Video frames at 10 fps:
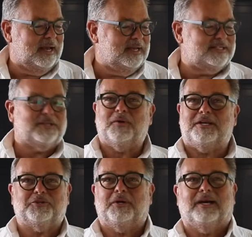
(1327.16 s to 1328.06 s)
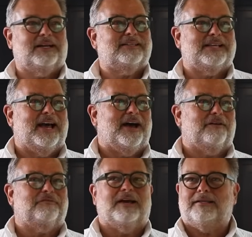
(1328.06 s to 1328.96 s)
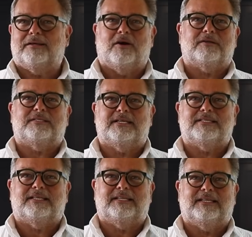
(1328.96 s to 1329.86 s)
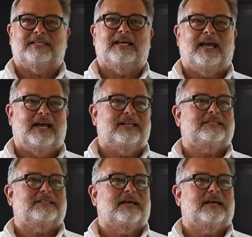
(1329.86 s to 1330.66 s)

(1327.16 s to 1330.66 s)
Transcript: It's a great trick to have, and the card stays clean, and it's